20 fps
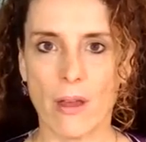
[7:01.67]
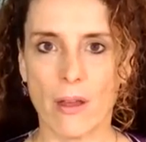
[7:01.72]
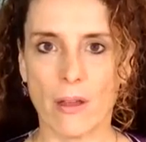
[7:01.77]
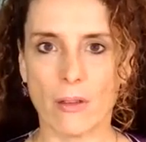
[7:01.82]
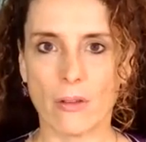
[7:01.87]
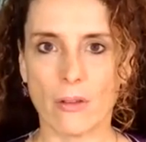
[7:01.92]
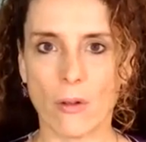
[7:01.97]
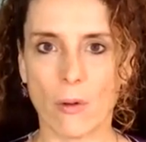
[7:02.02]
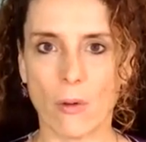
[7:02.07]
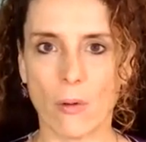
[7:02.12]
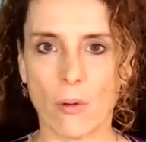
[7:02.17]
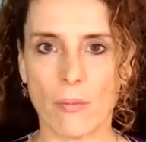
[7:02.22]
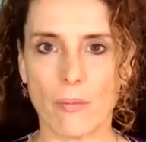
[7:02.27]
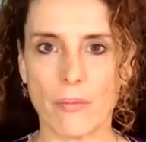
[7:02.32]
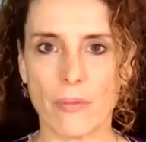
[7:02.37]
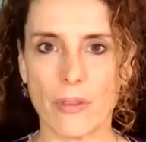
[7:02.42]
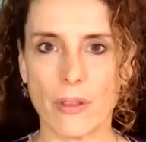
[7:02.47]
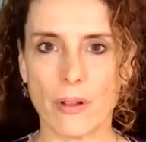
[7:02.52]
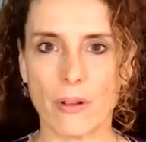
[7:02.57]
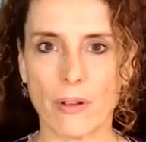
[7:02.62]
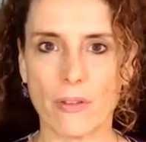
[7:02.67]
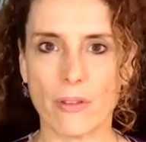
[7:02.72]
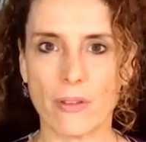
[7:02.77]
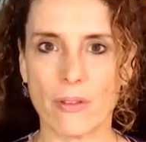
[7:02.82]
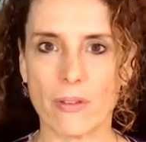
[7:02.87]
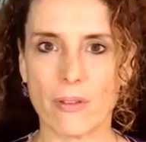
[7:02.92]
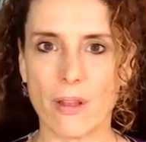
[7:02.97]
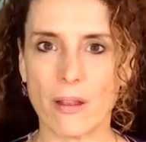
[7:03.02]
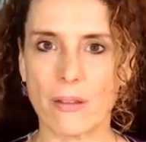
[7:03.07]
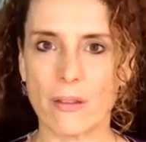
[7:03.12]
So there's a
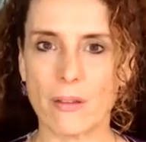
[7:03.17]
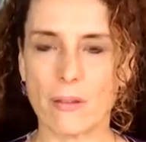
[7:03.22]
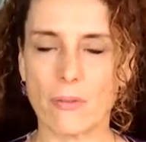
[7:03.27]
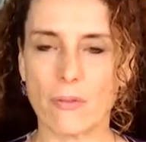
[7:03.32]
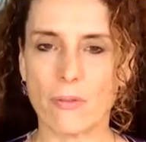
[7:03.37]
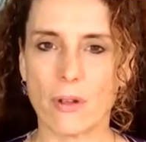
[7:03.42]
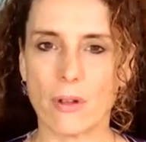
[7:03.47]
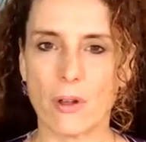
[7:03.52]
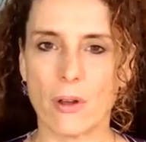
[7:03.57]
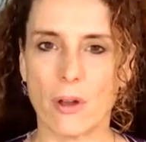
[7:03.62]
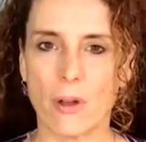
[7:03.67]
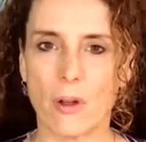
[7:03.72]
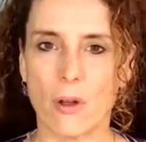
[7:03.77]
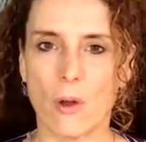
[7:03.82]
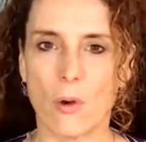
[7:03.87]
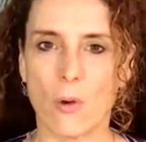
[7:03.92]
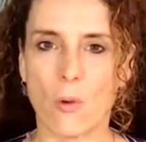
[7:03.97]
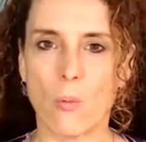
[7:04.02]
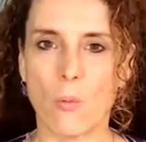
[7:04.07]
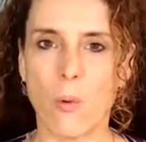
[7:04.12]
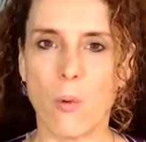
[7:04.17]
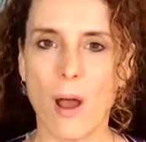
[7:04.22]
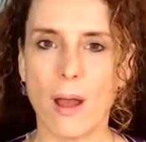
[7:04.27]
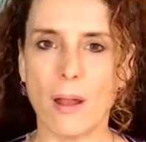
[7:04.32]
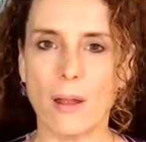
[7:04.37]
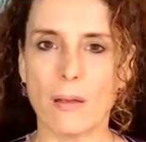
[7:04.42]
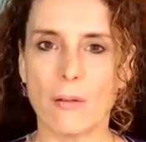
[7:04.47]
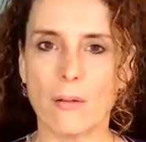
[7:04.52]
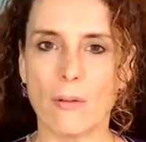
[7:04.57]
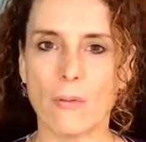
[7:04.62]
sense of
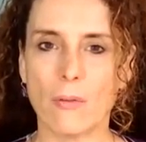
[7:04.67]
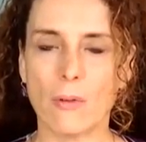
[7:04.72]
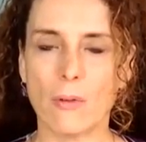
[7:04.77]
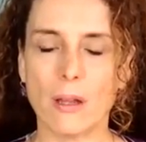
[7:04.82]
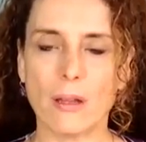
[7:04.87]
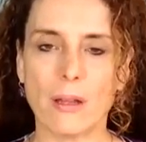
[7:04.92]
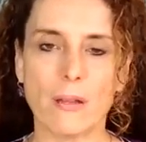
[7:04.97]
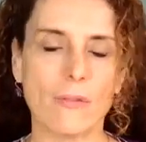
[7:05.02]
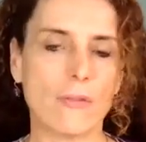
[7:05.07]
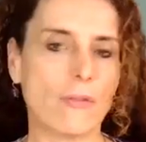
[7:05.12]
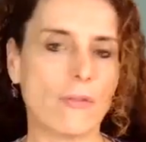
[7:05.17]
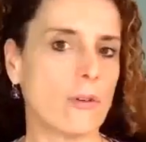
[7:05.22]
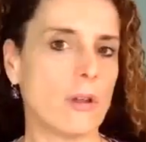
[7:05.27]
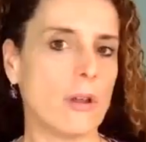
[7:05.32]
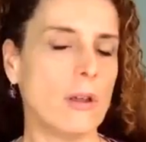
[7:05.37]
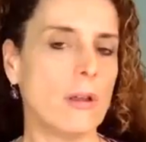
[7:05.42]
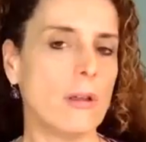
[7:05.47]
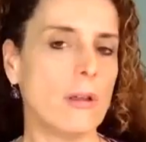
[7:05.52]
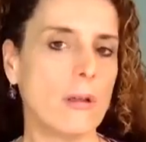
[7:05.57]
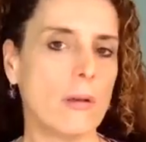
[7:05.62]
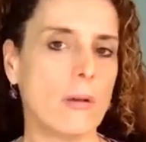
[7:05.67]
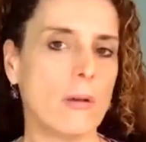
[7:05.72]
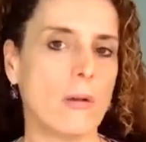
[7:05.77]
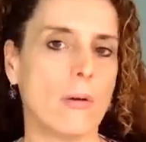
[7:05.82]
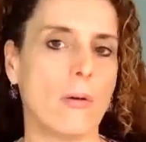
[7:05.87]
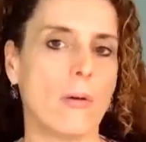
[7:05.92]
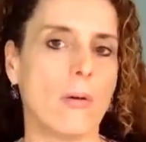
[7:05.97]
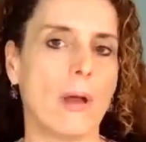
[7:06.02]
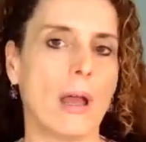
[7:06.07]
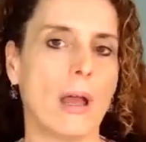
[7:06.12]
what really for
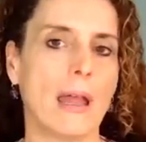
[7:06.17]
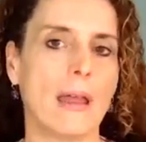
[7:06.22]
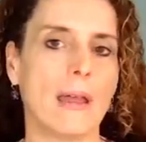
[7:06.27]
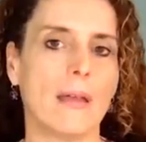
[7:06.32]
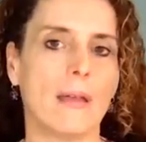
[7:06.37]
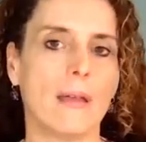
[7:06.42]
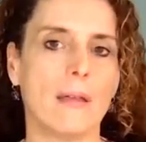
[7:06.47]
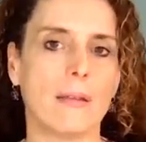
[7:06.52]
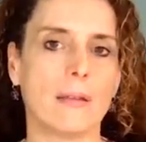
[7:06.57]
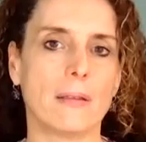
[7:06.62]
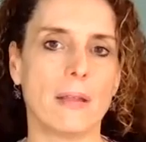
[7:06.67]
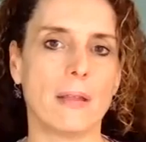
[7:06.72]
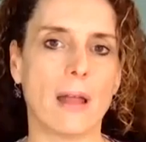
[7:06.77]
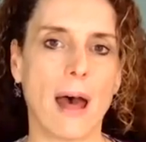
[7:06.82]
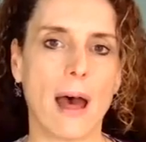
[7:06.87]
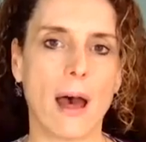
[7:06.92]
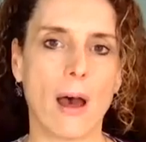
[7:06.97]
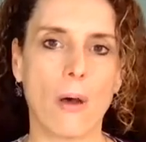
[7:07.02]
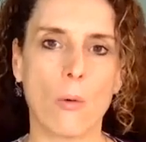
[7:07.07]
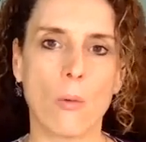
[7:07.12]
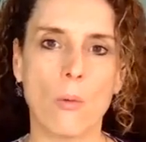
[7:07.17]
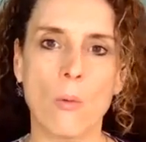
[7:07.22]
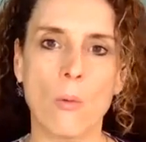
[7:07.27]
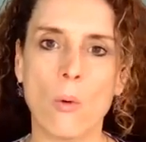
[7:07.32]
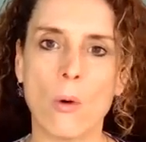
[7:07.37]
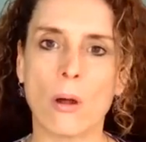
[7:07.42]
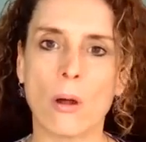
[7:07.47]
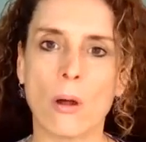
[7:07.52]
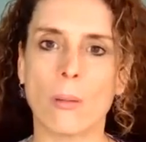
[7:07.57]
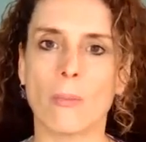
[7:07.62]
you is that
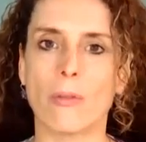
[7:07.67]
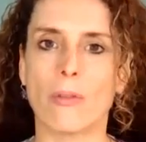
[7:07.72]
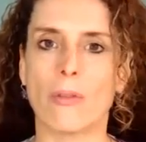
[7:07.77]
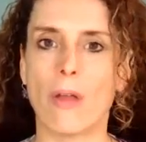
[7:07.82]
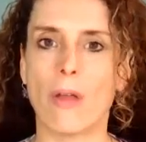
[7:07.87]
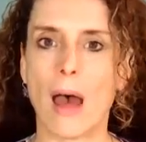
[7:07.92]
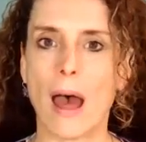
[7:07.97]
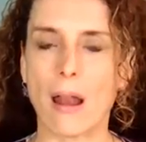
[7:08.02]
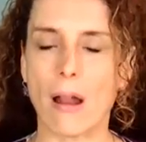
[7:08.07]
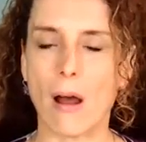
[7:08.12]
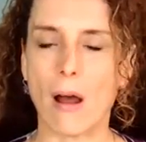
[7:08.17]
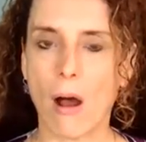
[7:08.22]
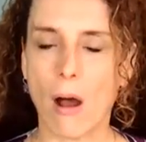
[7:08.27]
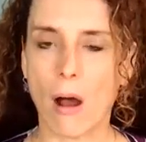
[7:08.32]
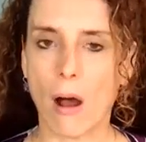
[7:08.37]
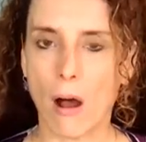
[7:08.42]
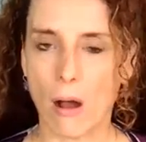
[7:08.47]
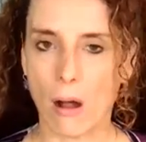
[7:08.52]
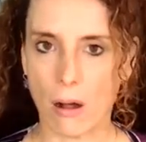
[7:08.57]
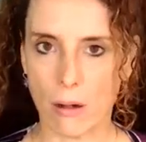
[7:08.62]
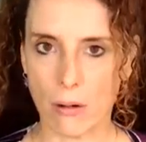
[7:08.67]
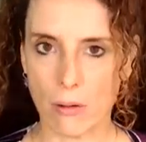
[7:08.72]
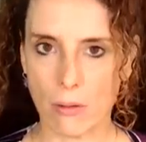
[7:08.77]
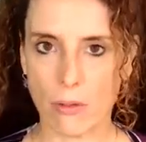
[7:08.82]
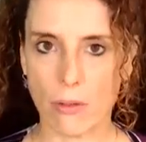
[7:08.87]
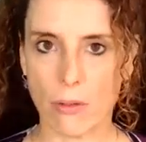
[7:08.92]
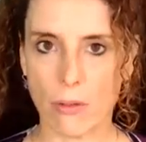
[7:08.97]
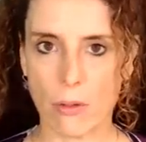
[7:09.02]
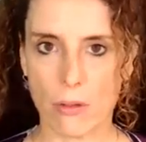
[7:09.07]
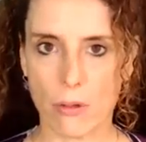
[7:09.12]
warmth, that
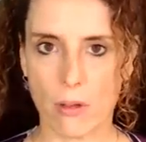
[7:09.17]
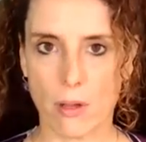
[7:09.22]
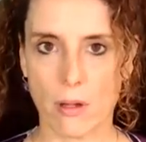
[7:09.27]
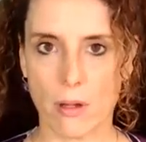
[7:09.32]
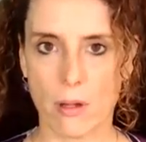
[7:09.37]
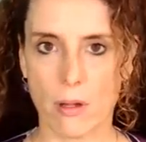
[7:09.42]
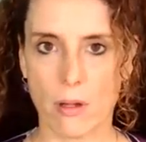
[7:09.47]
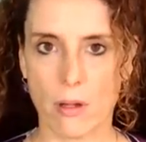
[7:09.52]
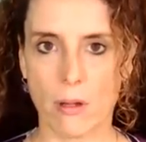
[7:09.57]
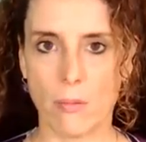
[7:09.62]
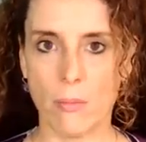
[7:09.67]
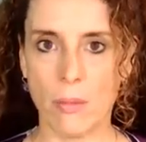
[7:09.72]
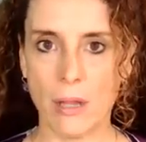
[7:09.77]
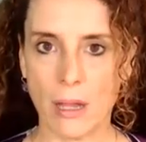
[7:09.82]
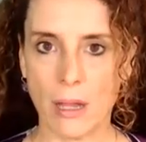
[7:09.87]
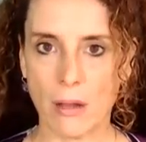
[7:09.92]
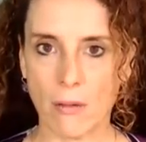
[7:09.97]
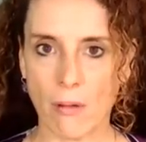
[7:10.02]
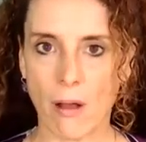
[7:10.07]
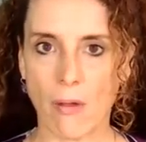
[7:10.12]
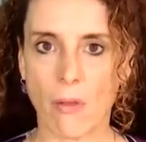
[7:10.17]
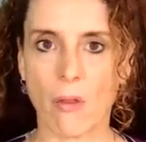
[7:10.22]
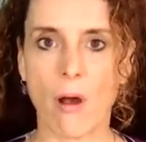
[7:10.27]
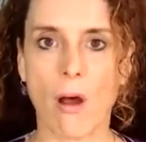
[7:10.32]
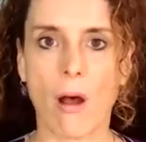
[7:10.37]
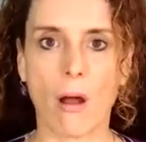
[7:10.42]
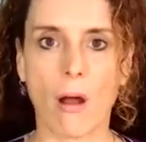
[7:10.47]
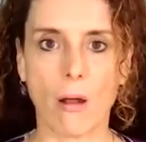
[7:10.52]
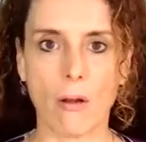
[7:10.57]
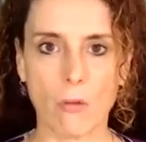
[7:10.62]
hearth, being around the
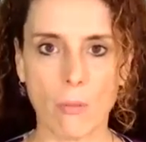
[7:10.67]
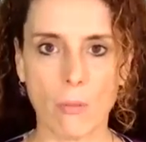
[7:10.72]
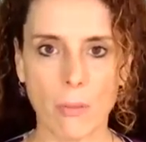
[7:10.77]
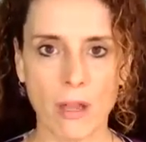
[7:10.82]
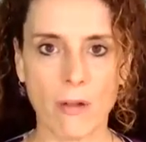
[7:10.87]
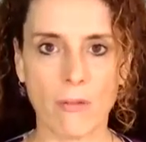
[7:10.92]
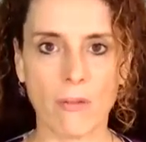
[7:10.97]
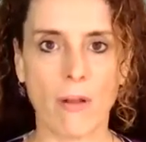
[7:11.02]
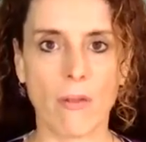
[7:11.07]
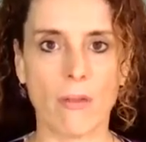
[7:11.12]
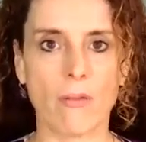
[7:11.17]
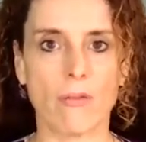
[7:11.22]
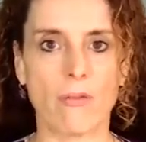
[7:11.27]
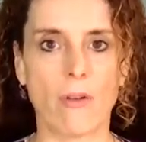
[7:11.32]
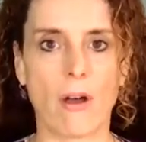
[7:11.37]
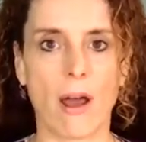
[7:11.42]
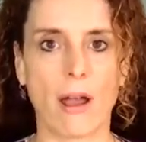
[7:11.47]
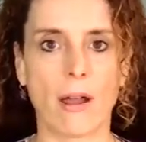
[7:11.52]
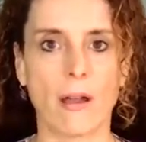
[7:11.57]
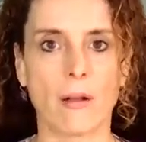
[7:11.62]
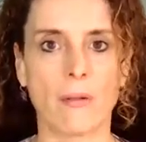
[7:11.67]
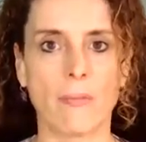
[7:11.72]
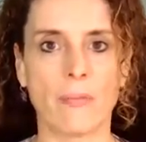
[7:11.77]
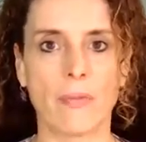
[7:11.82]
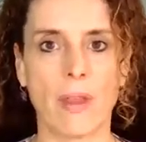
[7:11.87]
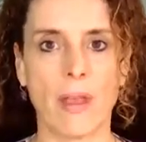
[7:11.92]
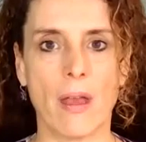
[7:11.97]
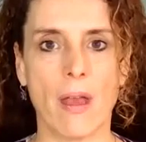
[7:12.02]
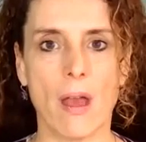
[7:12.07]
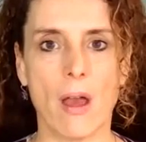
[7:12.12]
hearth, being around the fire.
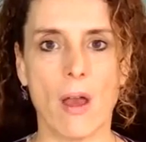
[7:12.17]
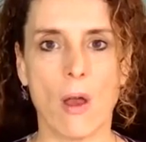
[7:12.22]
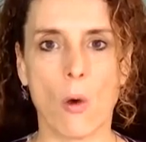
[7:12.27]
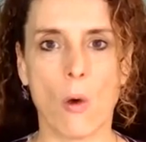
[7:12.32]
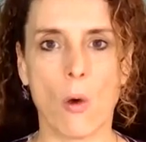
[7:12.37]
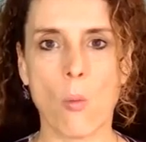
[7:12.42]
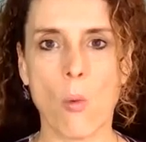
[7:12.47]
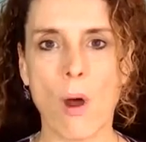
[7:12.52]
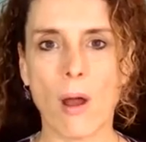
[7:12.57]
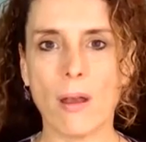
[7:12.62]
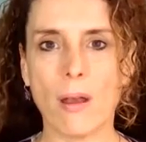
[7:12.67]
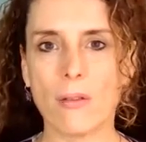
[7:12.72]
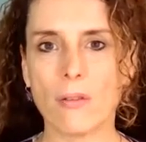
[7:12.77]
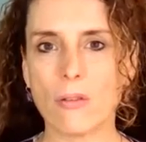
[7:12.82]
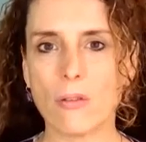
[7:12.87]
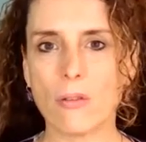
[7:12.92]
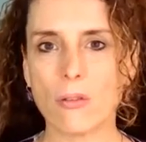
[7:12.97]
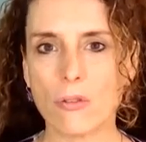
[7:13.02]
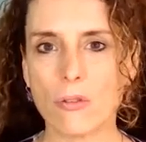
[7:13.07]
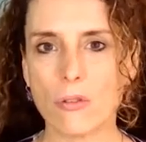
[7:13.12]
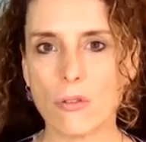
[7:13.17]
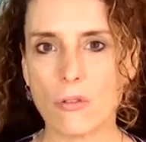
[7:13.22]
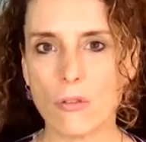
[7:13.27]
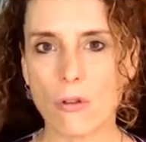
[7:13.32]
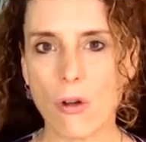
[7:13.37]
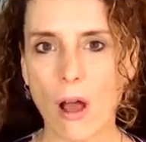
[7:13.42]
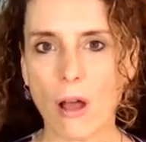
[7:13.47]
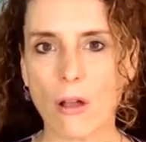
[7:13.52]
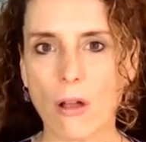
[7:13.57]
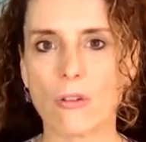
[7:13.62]
What is the
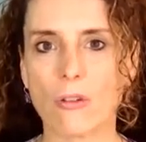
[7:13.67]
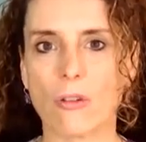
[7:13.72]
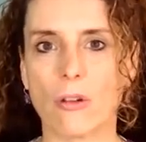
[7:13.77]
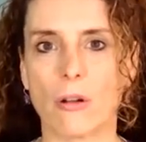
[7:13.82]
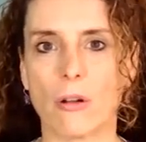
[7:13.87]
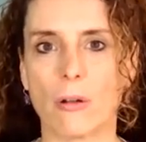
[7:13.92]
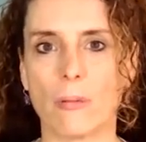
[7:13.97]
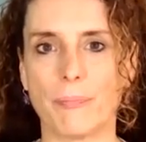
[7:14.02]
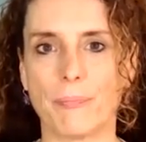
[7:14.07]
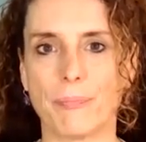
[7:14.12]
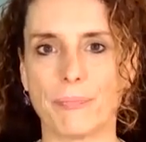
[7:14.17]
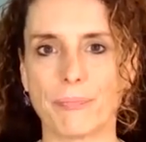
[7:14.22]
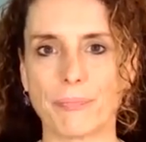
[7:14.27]
structure